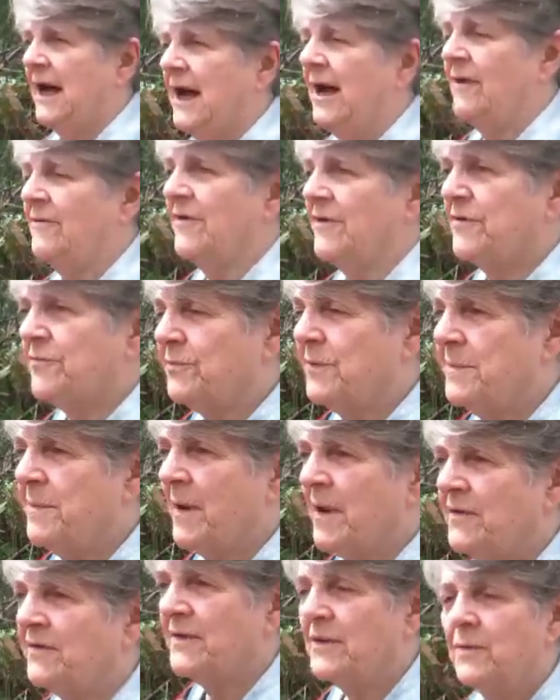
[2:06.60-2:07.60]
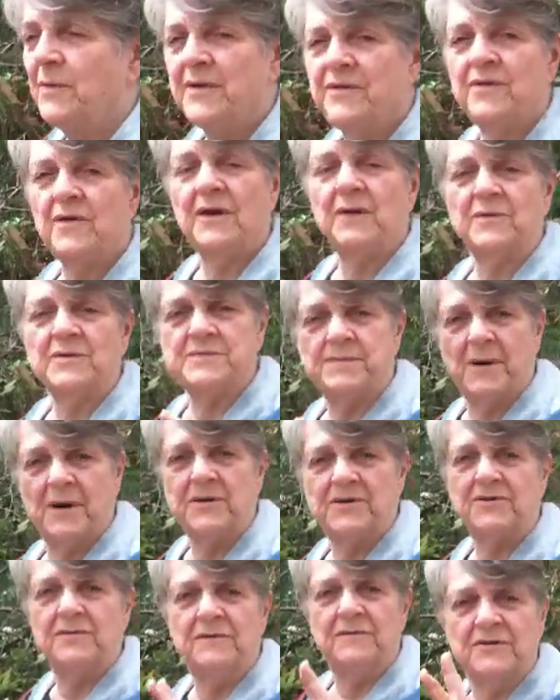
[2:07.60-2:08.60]
of a 3-part thing. We thought it was
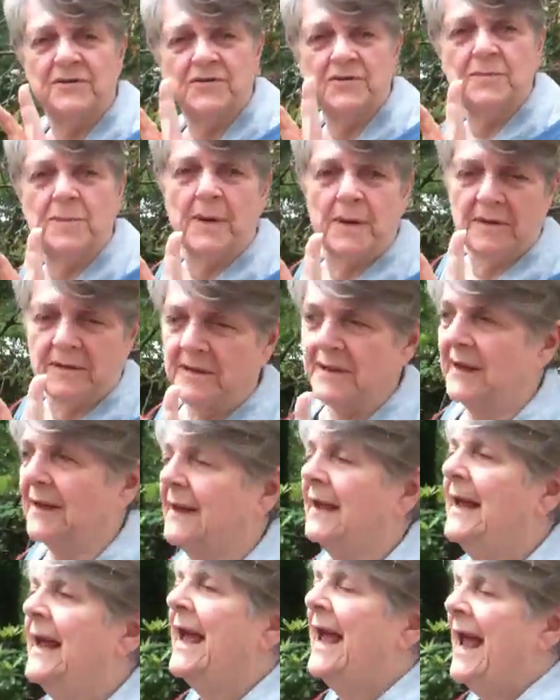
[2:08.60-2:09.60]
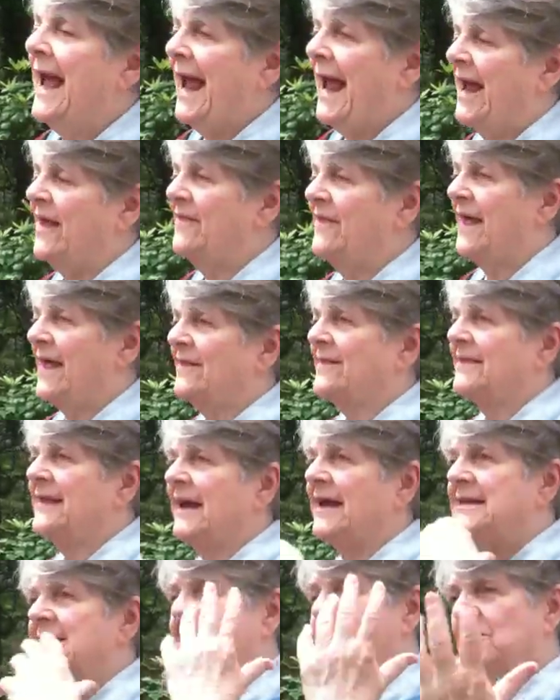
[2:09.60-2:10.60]
part 2 of a 2-part thing. And that the
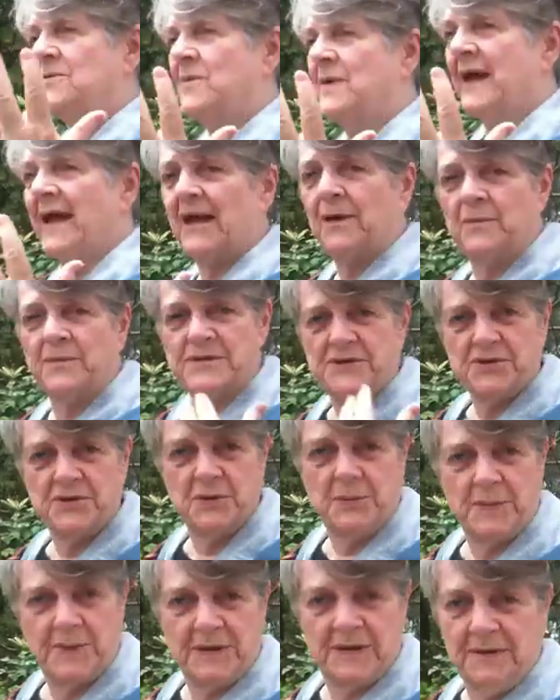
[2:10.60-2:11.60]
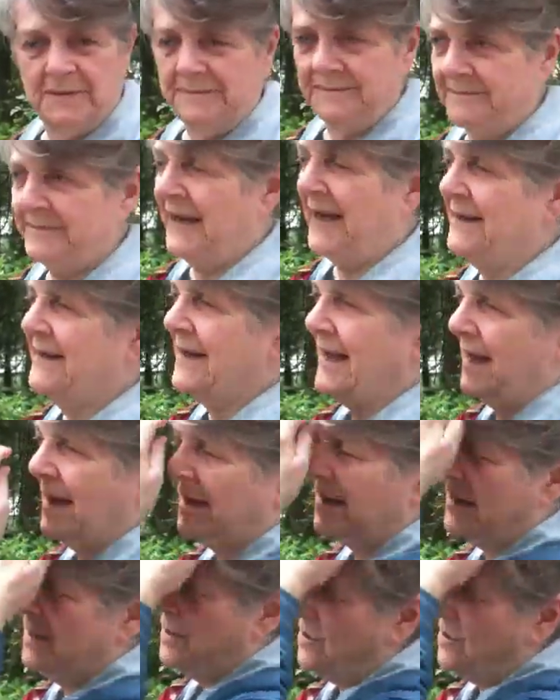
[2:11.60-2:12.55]
idea we had was stupid. And that